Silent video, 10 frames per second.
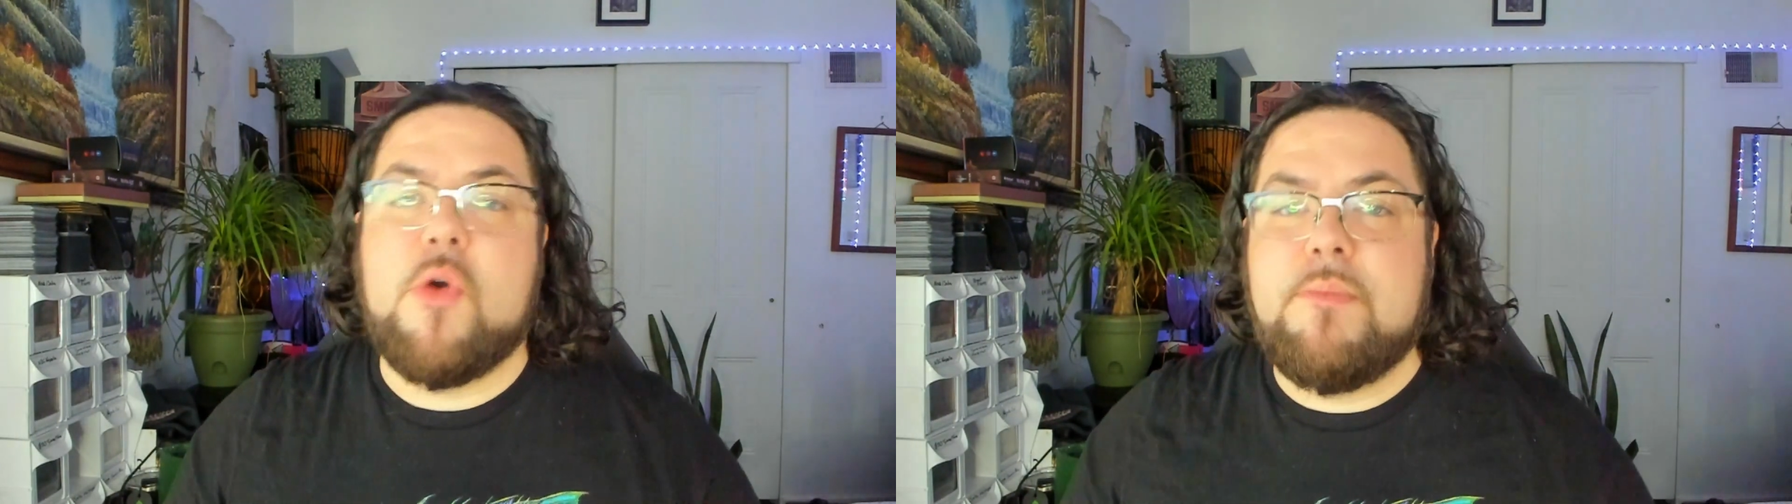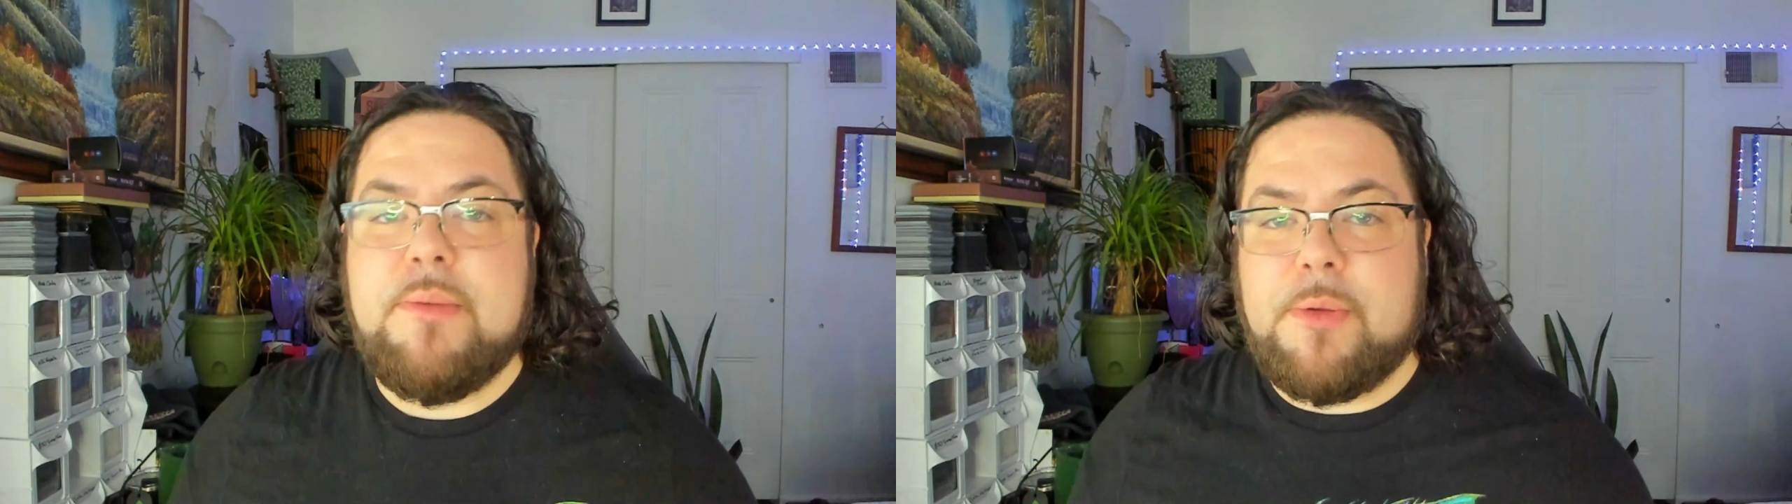
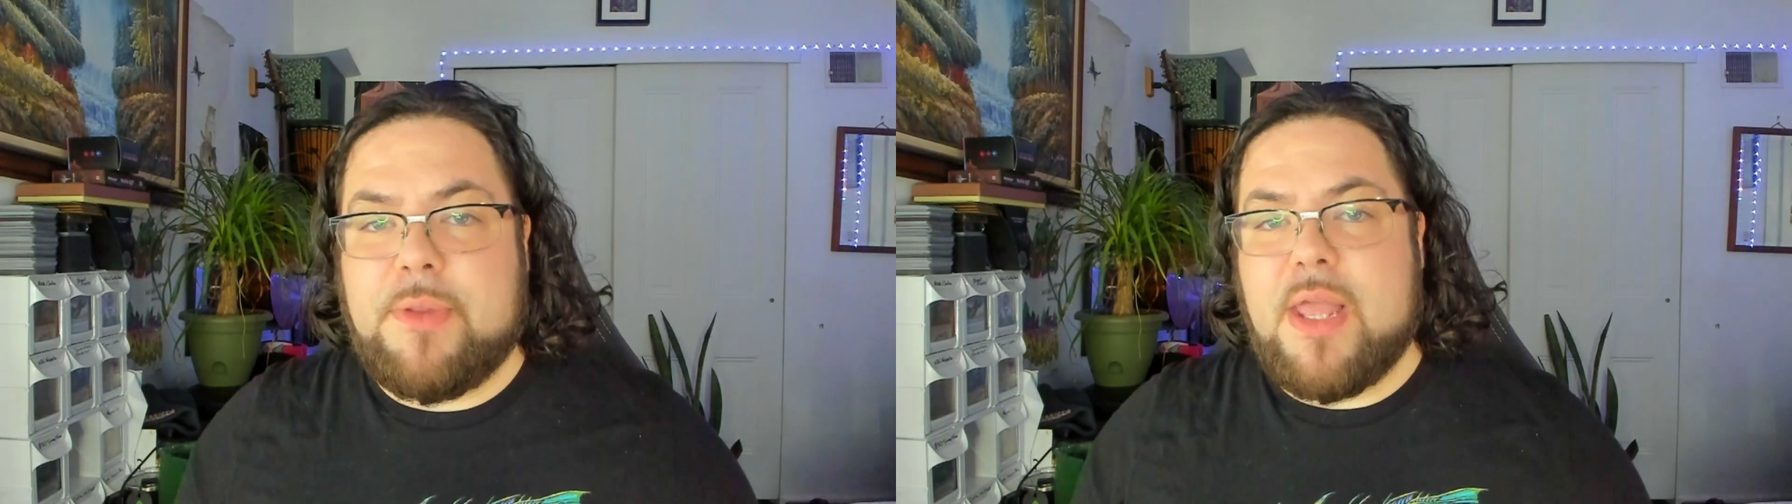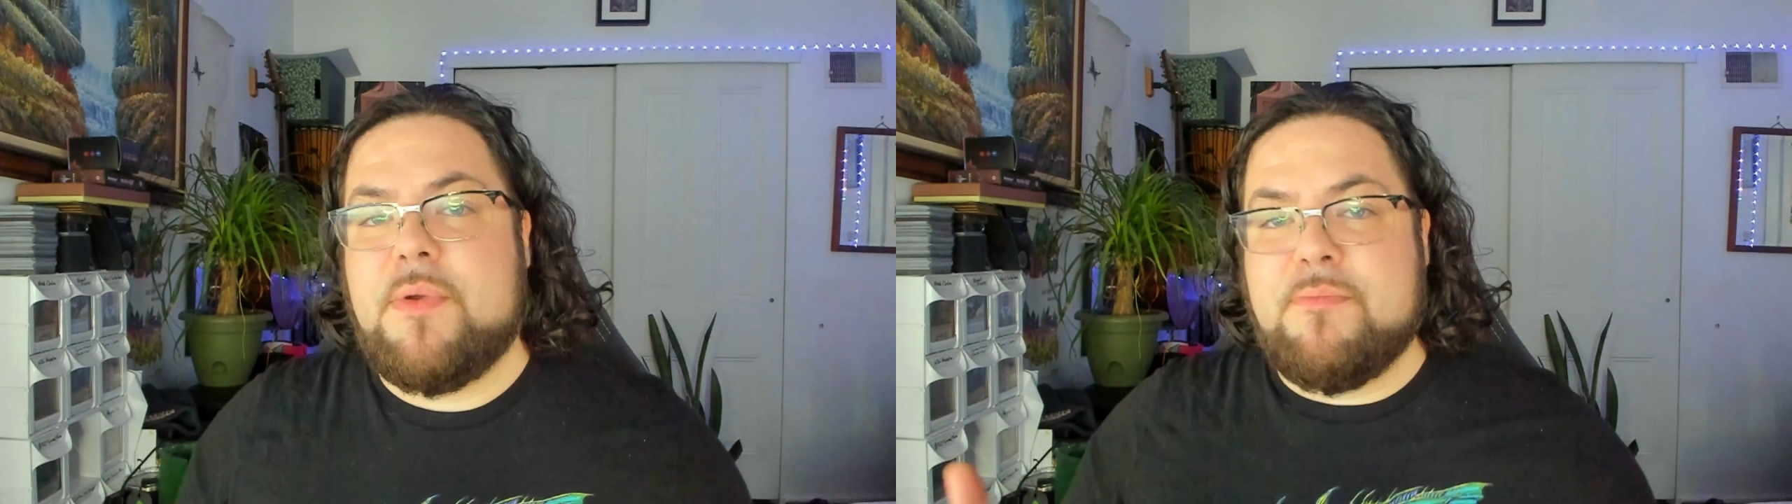people
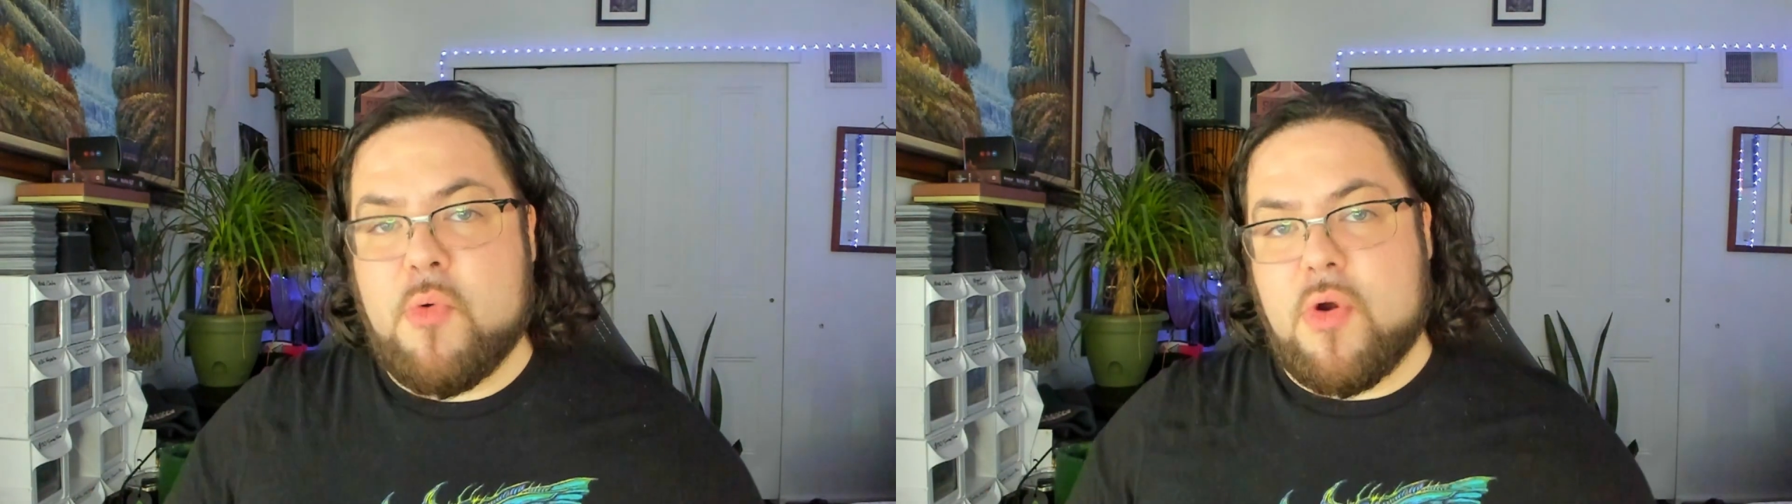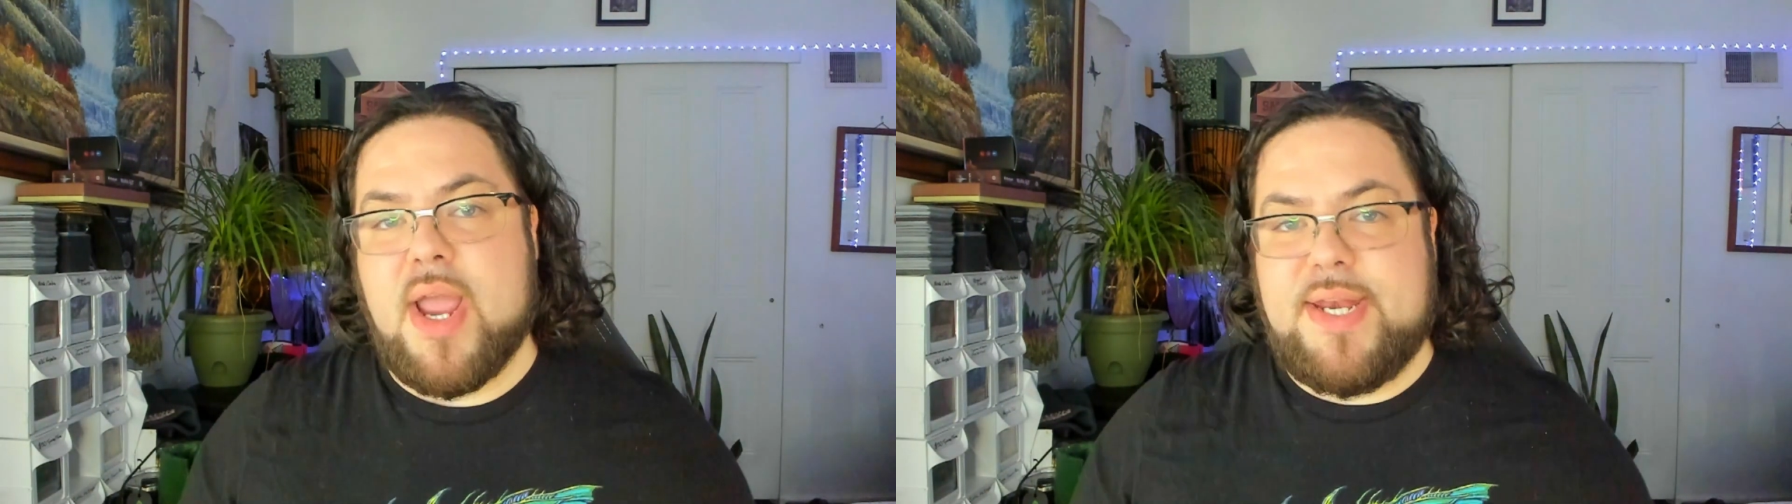play with
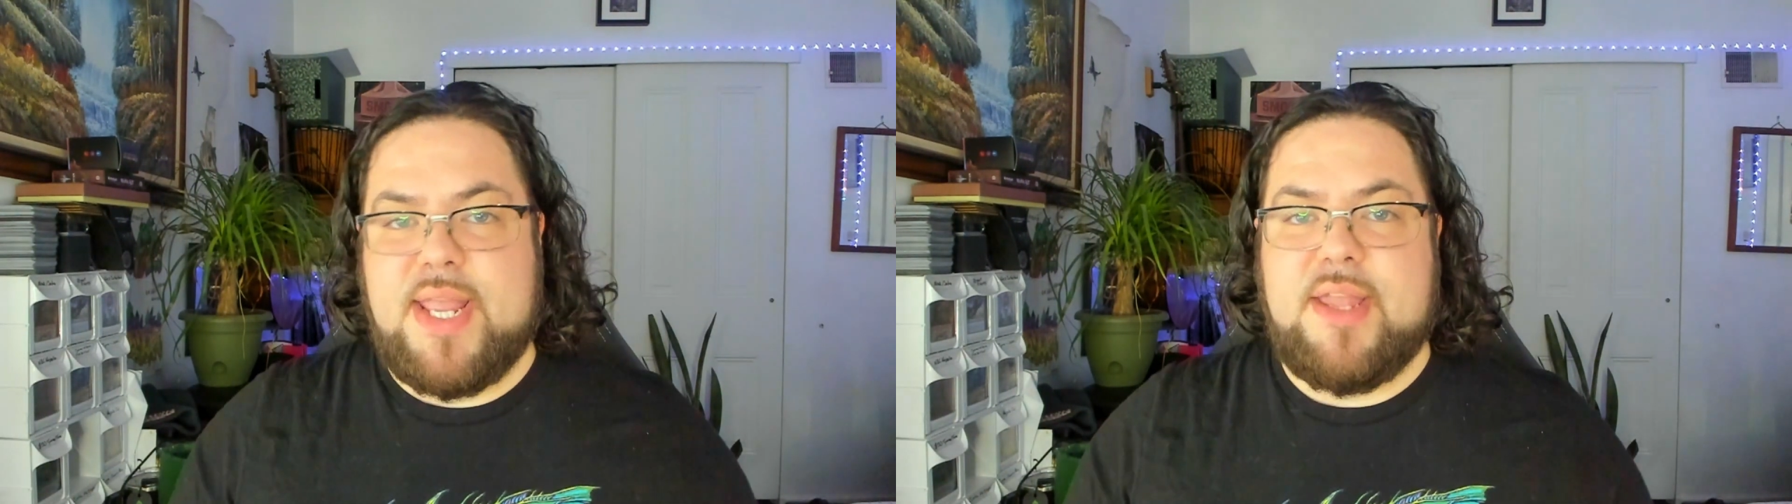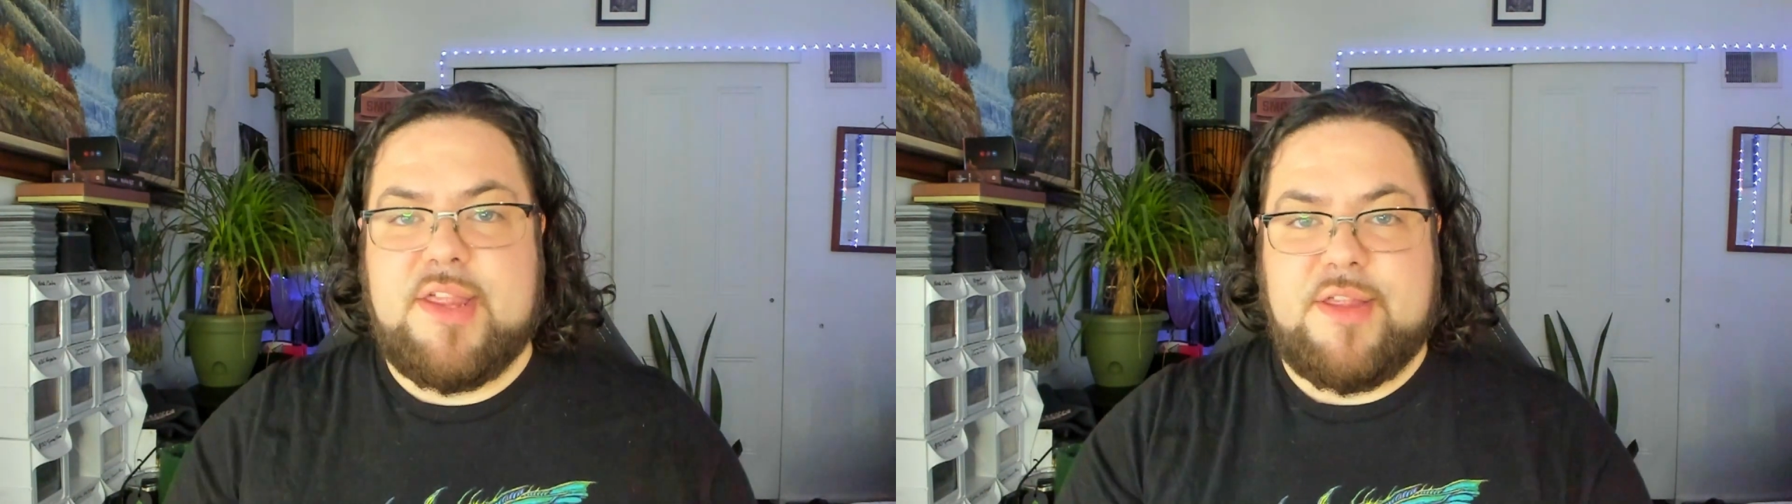more
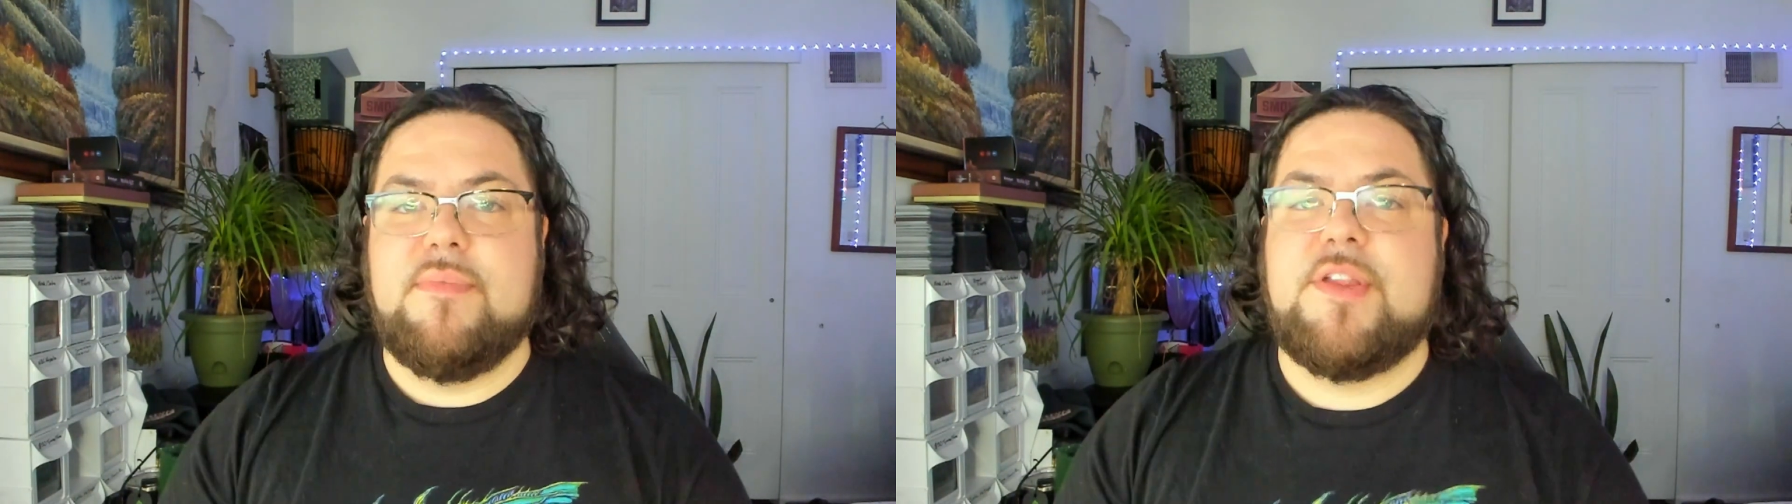ideas.